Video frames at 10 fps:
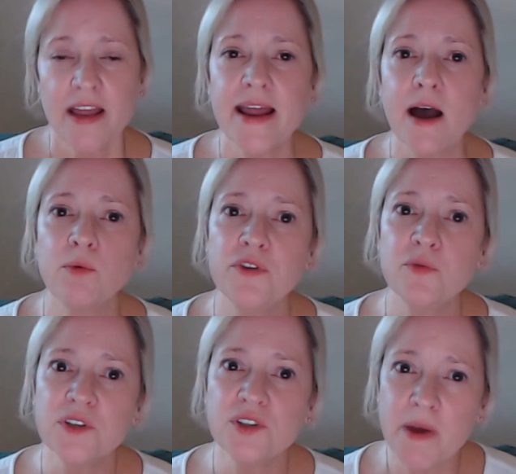Now,
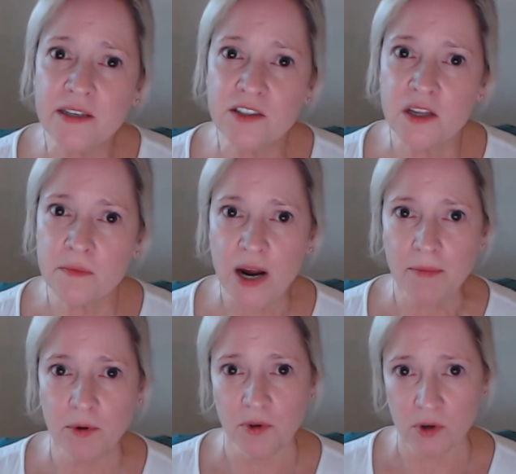with respect to the
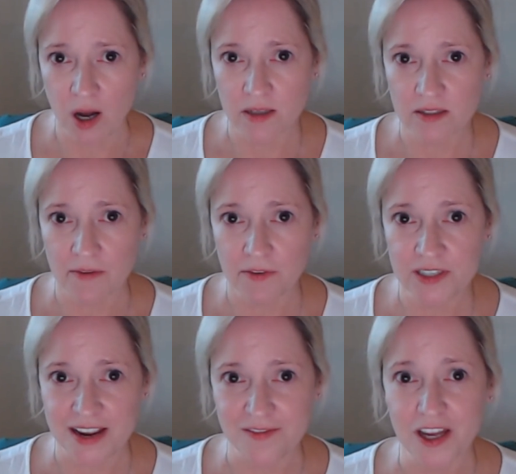probable cause
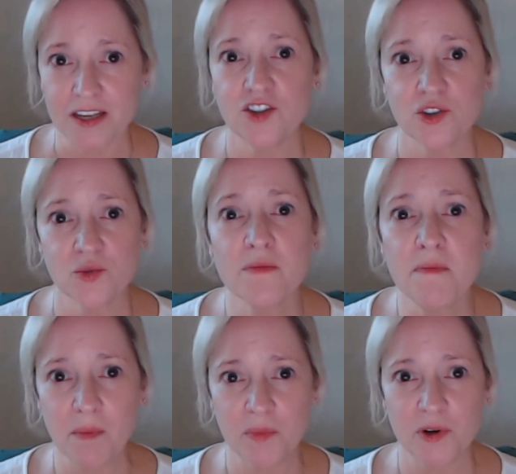affidavit, just
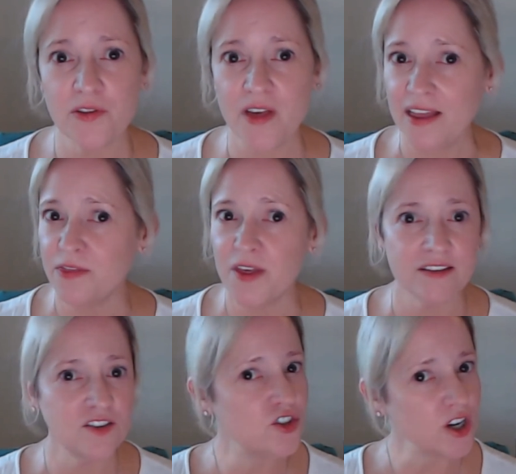remember that
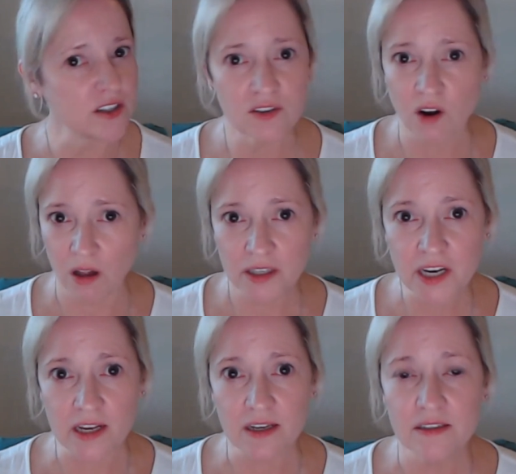that's just all it
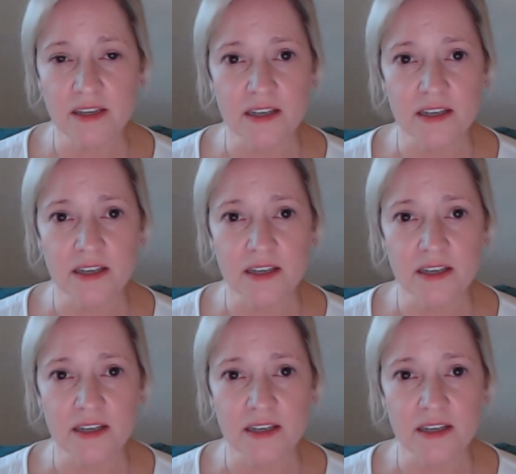is.